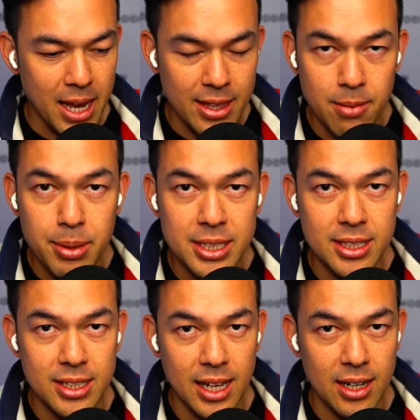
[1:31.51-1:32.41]
And the
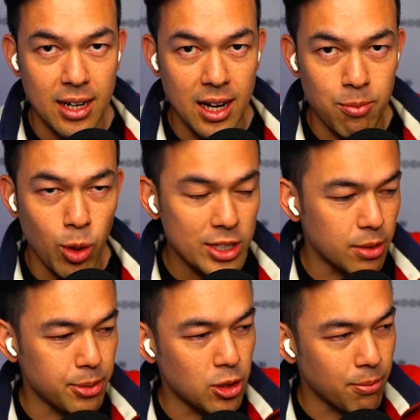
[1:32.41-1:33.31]
business that I want to
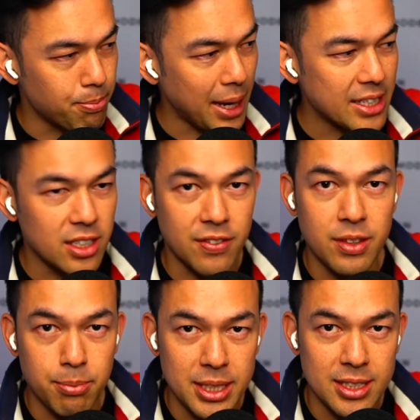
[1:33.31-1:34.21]
build based off
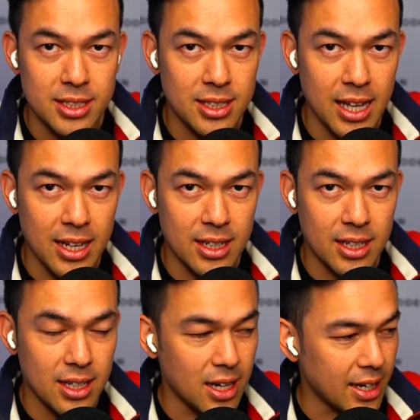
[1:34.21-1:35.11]
the business that
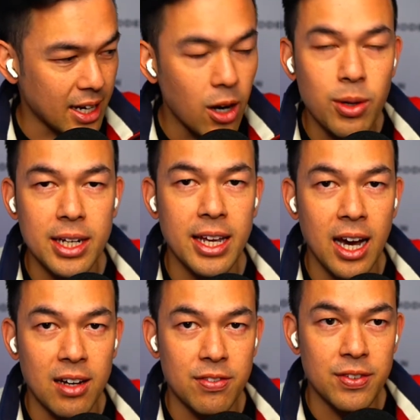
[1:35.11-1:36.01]
I currently
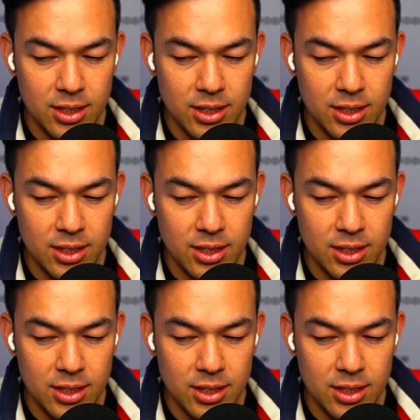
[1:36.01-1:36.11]
have,